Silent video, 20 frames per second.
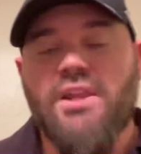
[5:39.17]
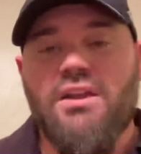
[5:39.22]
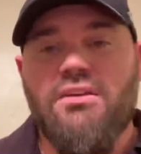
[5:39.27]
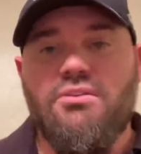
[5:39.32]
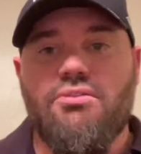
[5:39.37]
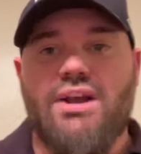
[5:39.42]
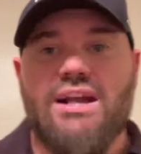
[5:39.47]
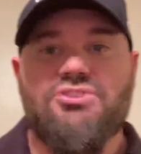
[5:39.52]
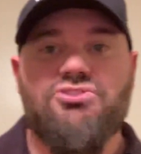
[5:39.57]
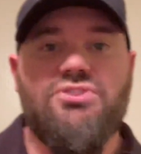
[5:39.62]

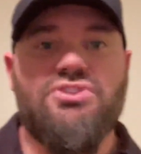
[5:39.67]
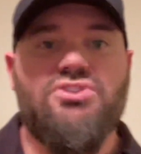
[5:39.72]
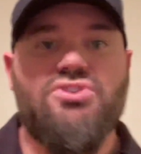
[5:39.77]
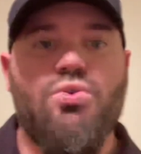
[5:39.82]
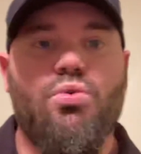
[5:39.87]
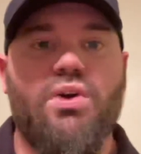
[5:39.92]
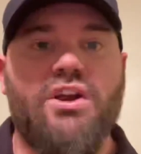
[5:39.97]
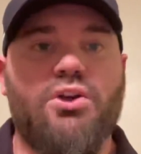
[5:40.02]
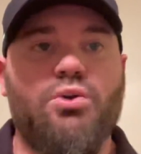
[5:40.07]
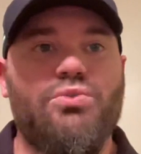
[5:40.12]
They're actually
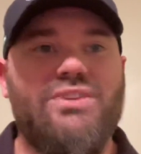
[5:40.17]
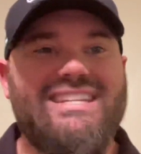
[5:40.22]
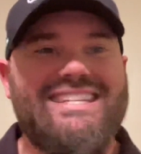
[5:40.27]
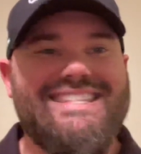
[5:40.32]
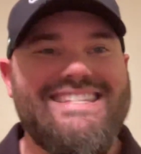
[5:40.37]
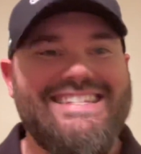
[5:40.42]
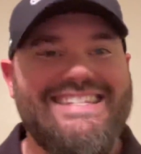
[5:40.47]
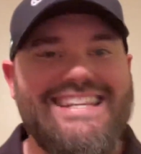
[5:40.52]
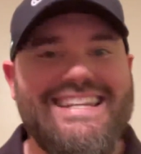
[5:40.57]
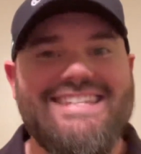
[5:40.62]
scoring only
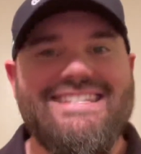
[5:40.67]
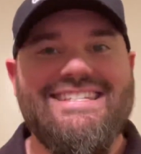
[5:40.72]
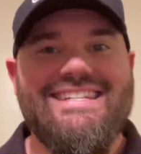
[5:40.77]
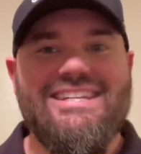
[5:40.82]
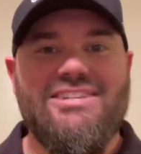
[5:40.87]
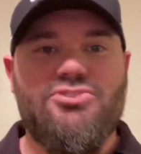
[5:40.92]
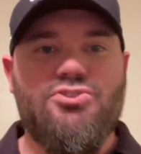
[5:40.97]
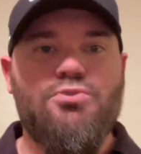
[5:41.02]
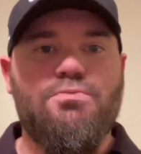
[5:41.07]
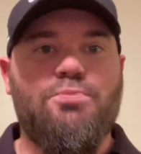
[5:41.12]

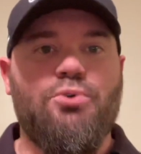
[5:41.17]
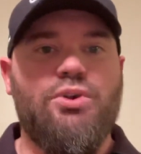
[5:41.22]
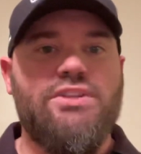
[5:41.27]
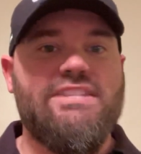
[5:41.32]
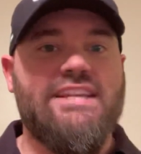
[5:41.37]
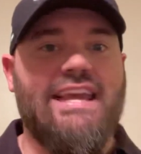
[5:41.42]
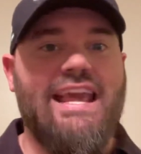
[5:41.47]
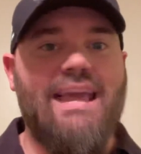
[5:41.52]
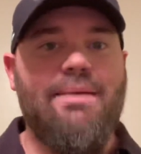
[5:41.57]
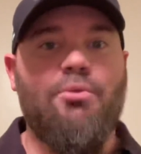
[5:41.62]
62
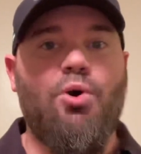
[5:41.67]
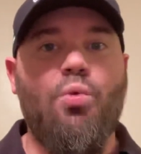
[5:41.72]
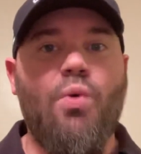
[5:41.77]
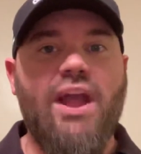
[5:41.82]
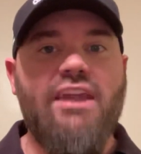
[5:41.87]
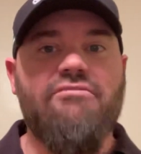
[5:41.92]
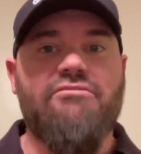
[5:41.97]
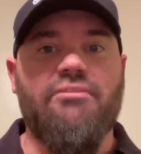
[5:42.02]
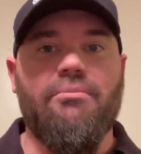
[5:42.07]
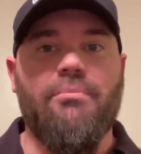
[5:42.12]
points a game
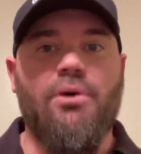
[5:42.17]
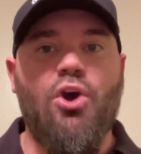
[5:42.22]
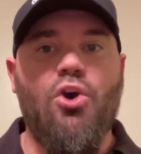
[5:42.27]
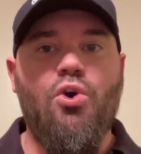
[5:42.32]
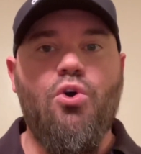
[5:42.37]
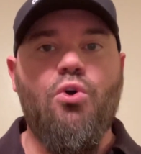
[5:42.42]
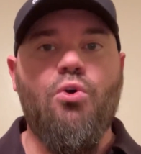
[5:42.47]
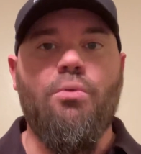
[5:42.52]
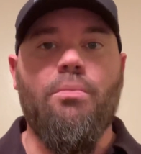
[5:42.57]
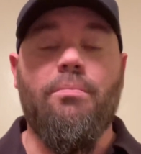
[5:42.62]
away from
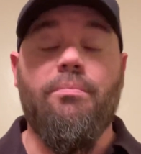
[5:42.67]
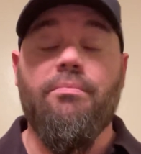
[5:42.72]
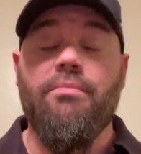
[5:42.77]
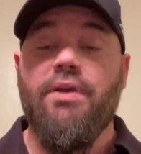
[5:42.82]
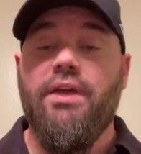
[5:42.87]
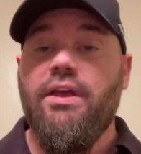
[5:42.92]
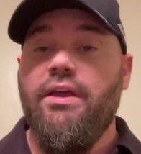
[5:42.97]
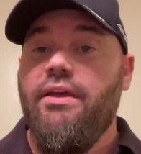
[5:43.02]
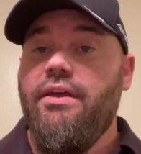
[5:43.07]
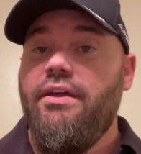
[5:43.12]
home,
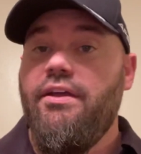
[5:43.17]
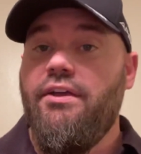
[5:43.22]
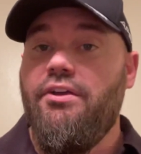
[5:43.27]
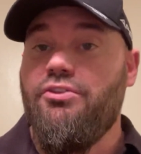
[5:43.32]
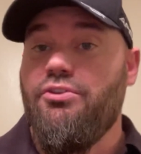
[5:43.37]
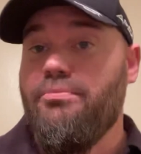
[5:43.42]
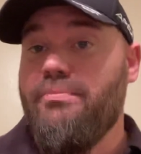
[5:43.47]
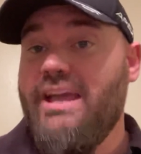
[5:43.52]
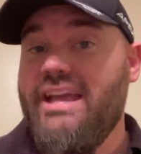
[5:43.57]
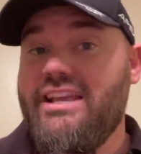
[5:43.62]

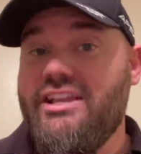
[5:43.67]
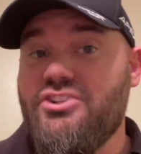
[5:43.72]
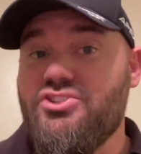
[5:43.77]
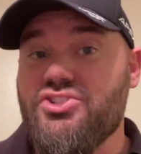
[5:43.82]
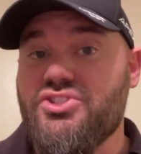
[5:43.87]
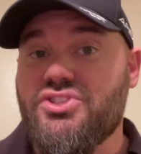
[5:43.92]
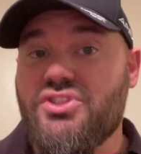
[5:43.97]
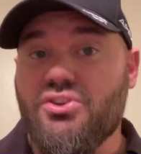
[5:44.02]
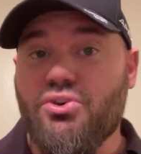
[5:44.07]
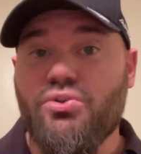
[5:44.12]
and they're making
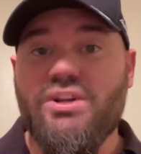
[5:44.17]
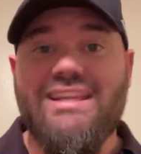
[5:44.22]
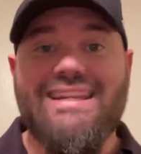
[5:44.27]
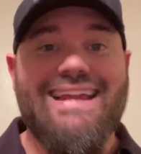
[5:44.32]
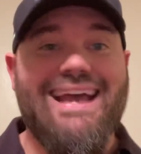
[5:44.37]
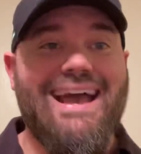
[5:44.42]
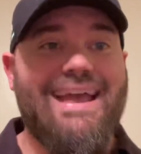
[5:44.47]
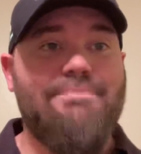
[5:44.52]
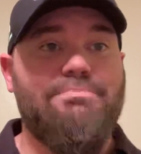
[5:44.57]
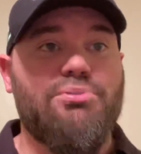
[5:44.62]
just
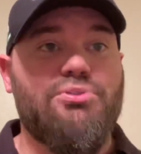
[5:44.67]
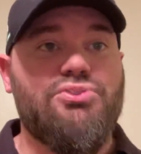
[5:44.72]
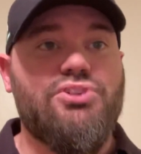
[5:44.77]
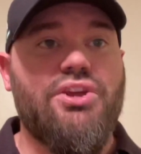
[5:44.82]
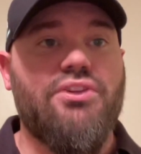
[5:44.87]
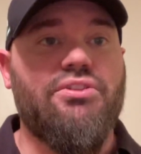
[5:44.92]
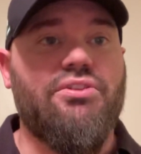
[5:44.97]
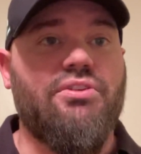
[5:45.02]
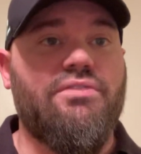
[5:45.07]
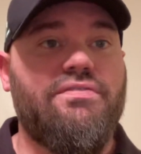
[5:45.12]

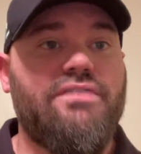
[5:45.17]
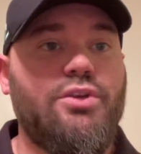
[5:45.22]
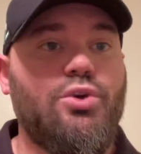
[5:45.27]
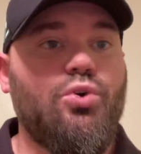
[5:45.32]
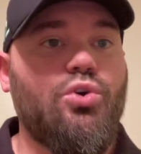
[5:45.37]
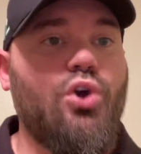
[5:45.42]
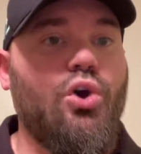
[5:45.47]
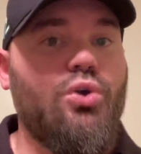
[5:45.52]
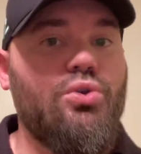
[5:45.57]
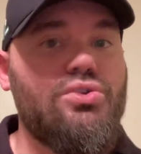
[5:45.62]
39% of their
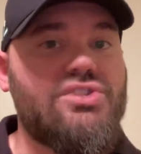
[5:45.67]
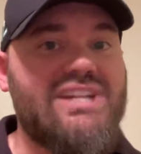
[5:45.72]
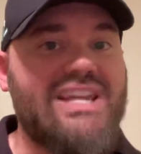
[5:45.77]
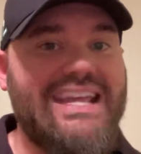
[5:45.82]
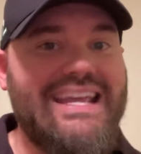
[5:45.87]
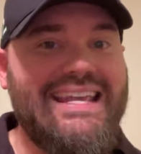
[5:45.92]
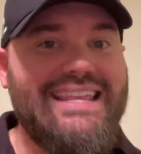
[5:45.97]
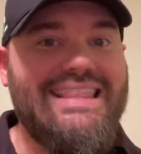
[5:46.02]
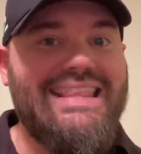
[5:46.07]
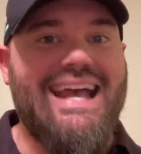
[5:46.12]
field goals
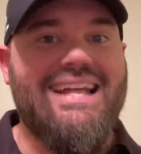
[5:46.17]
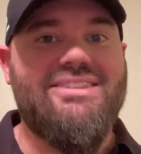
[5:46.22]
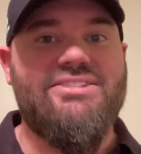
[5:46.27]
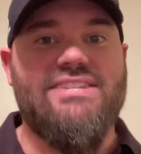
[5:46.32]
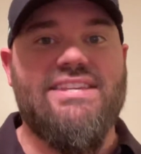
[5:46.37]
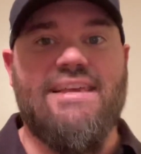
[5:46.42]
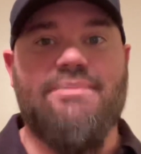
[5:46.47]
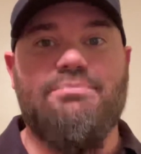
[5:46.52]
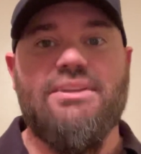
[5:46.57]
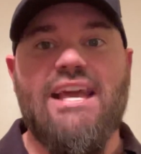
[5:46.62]
in that
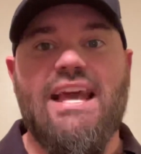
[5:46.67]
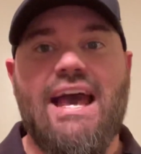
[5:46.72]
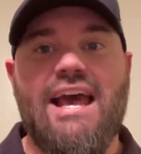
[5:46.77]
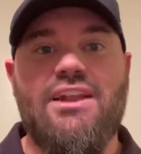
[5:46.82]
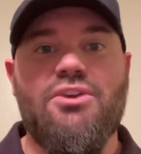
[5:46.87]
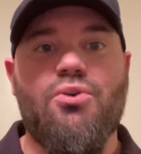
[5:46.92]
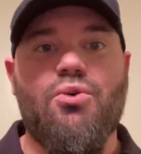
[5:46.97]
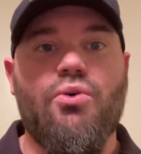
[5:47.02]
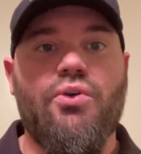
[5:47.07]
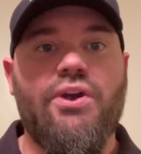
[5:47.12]
same
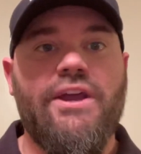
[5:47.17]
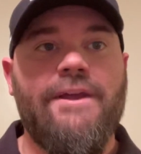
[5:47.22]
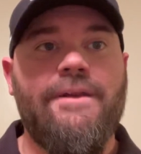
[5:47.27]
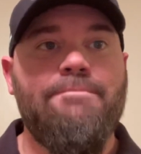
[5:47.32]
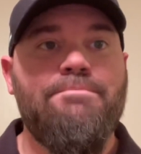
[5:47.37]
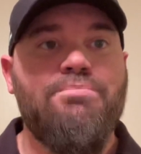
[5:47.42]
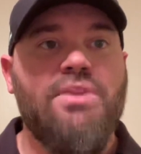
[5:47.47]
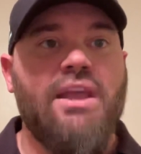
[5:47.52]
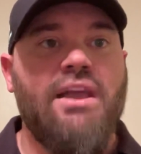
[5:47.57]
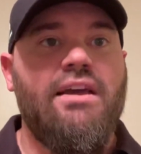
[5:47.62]

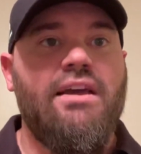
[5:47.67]
category.